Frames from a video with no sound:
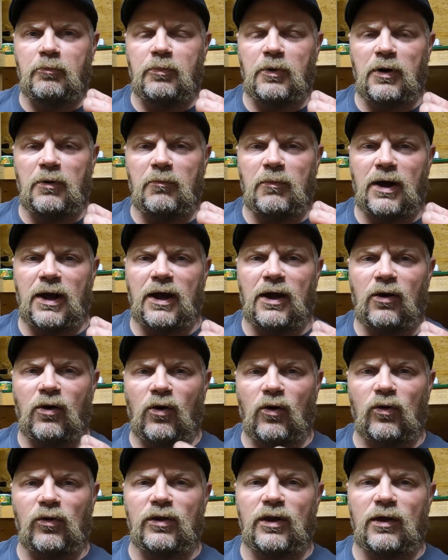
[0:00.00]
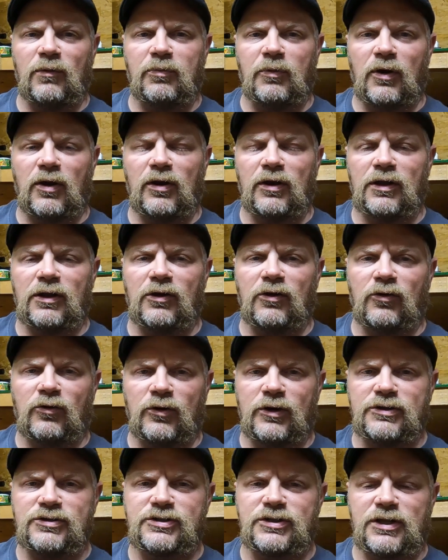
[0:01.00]
But my holdup on it
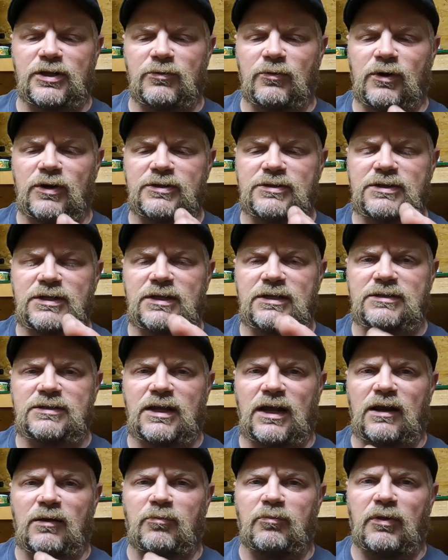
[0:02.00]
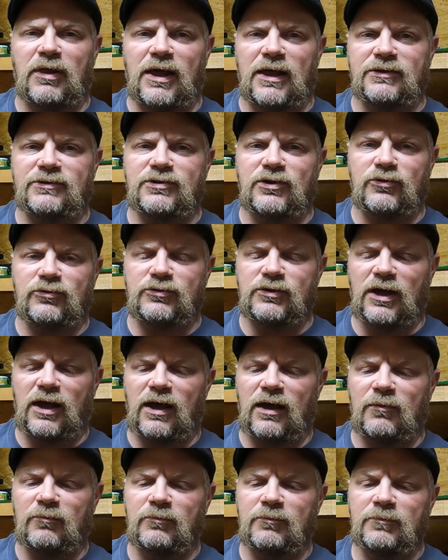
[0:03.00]
originally was it's got a plateau
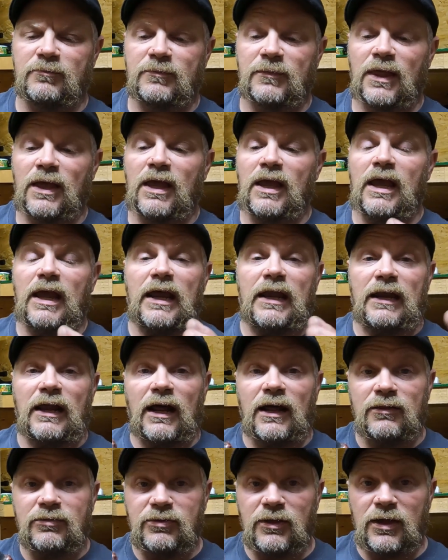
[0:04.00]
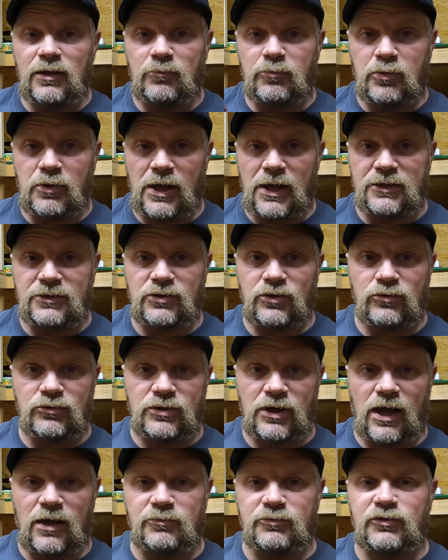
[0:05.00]
top. And I think plateau
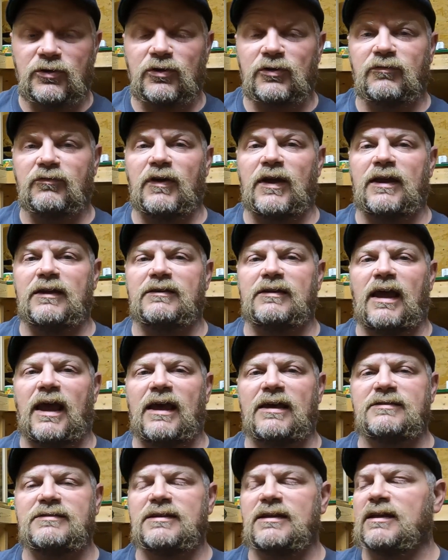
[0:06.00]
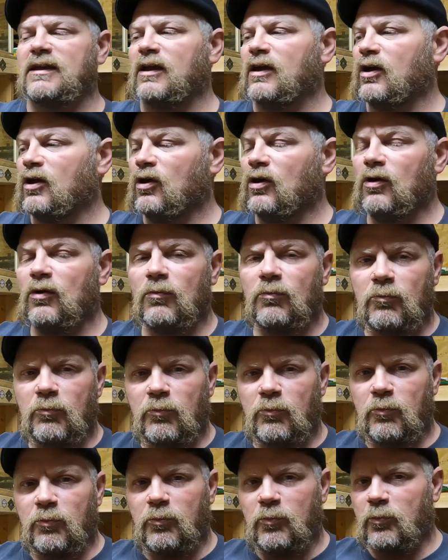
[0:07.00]
tops look fantastic.
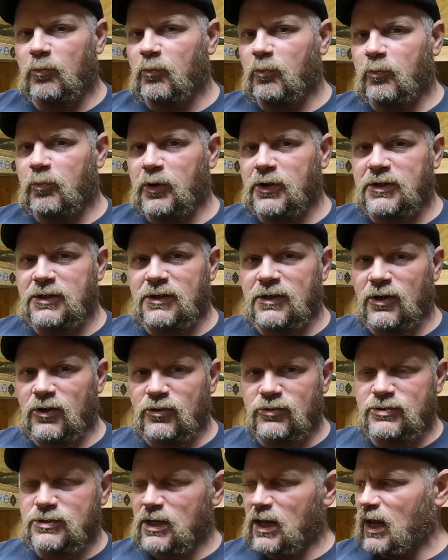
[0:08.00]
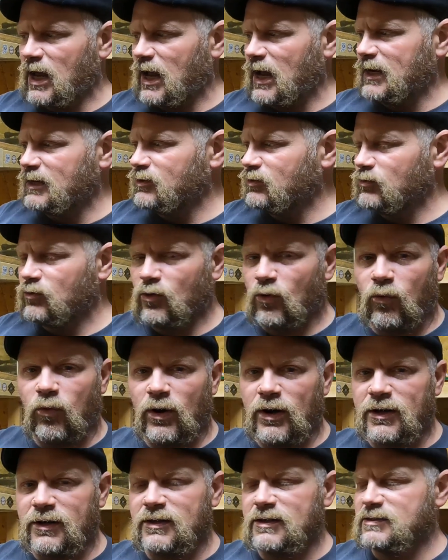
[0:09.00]
But I don't know
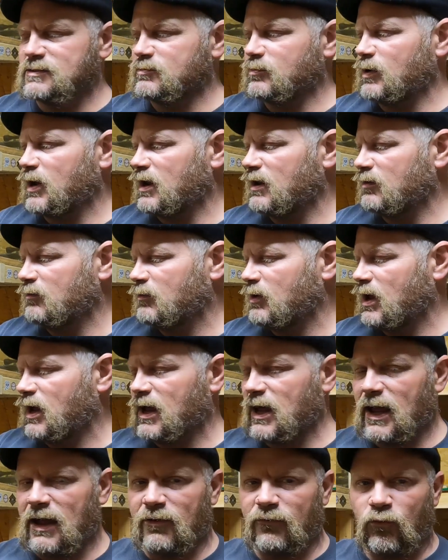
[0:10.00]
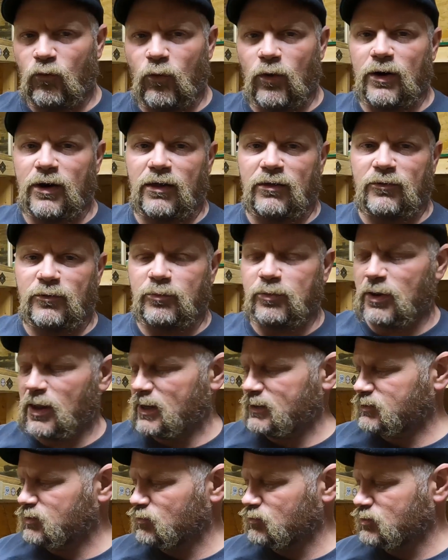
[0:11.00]
what it is about them. I have one other
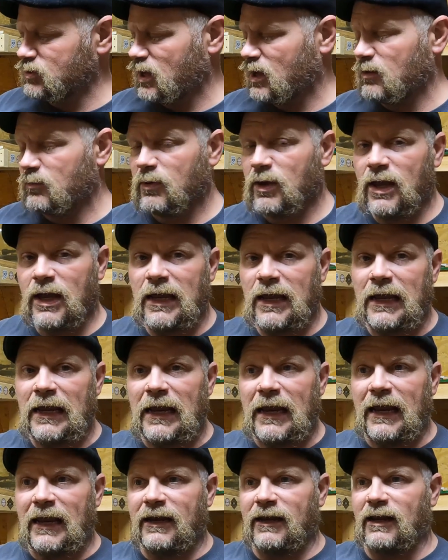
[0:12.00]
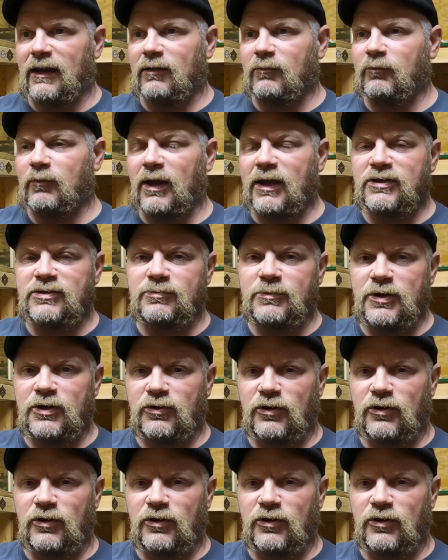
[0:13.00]
plateau top, and it makes me